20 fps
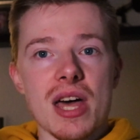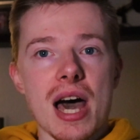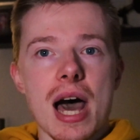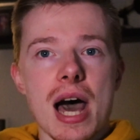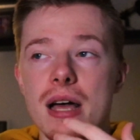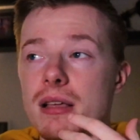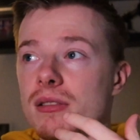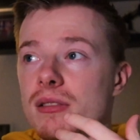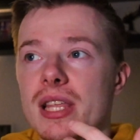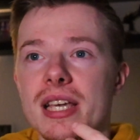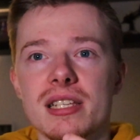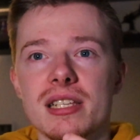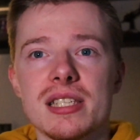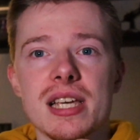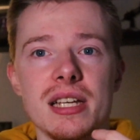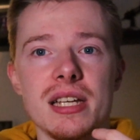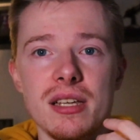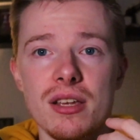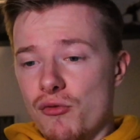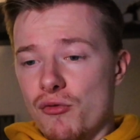that, like I
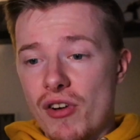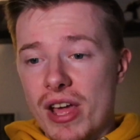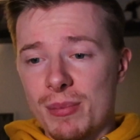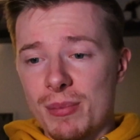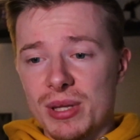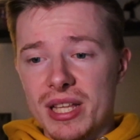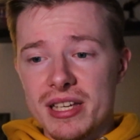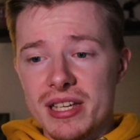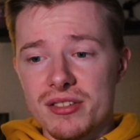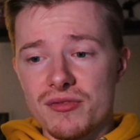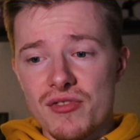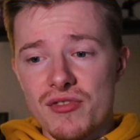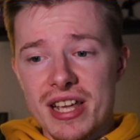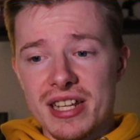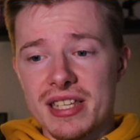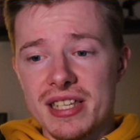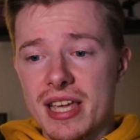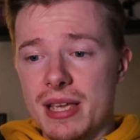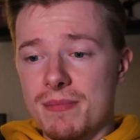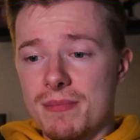said, right place,
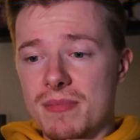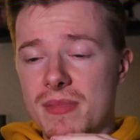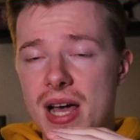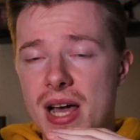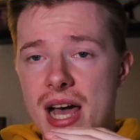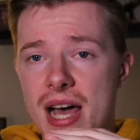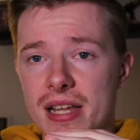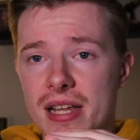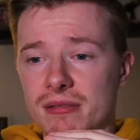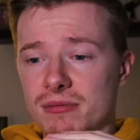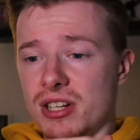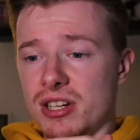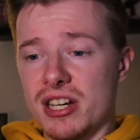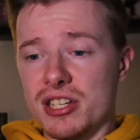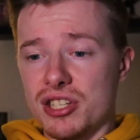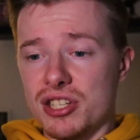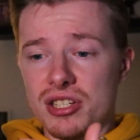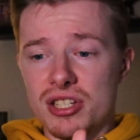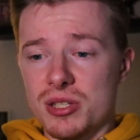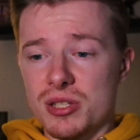right time, and
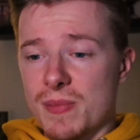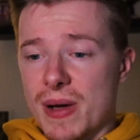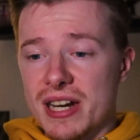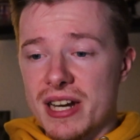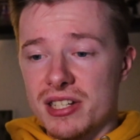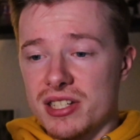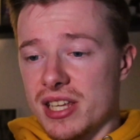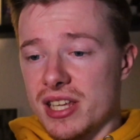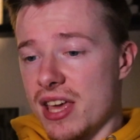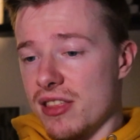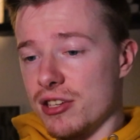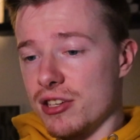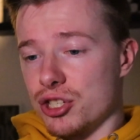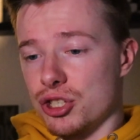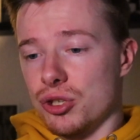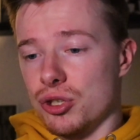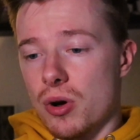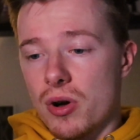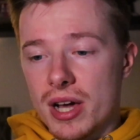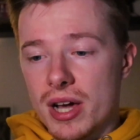Christian just managed to get this
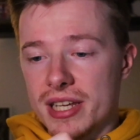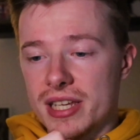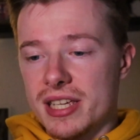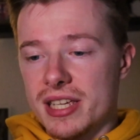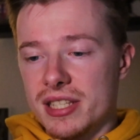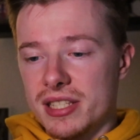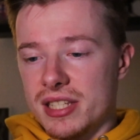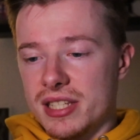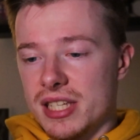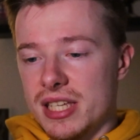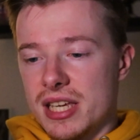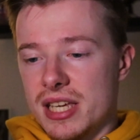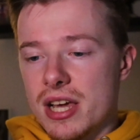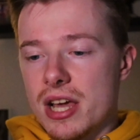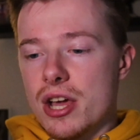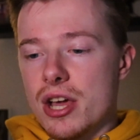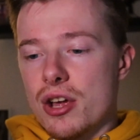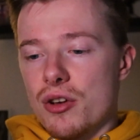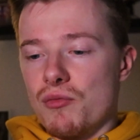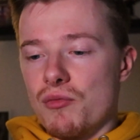shot. And you can see
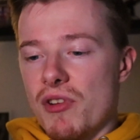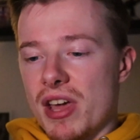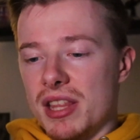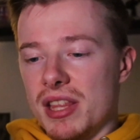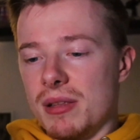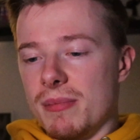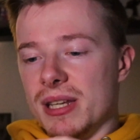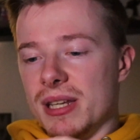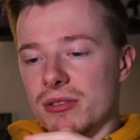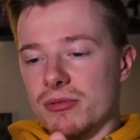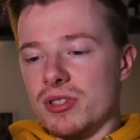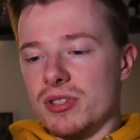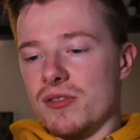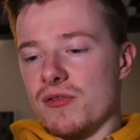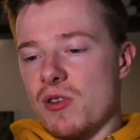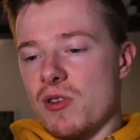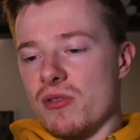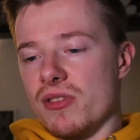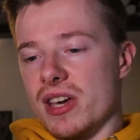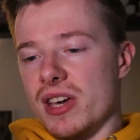right in the middle
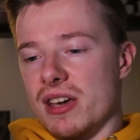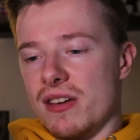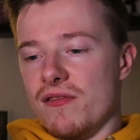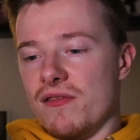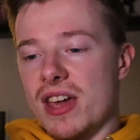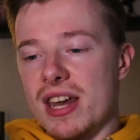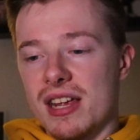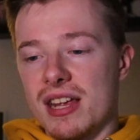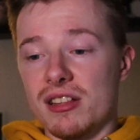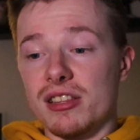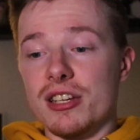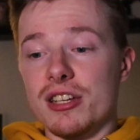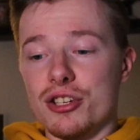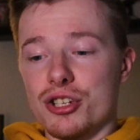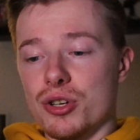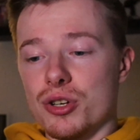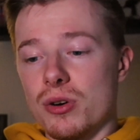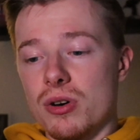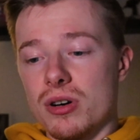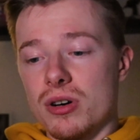you've got the very clear
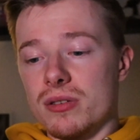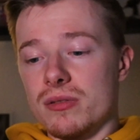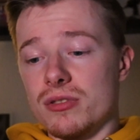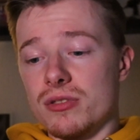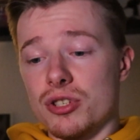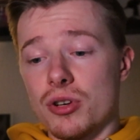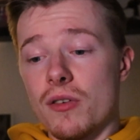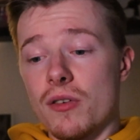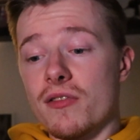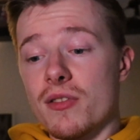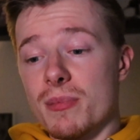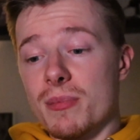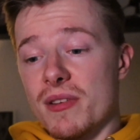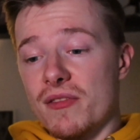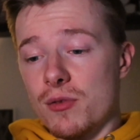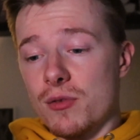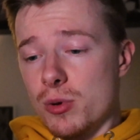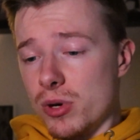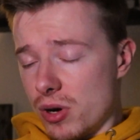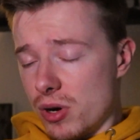shot from the
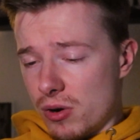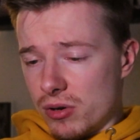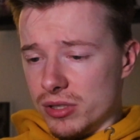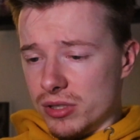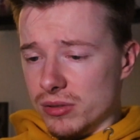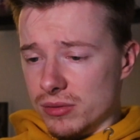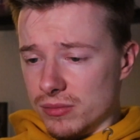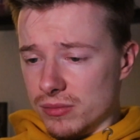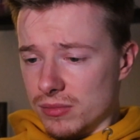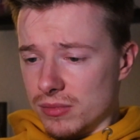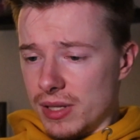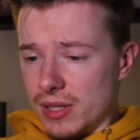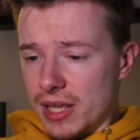phone on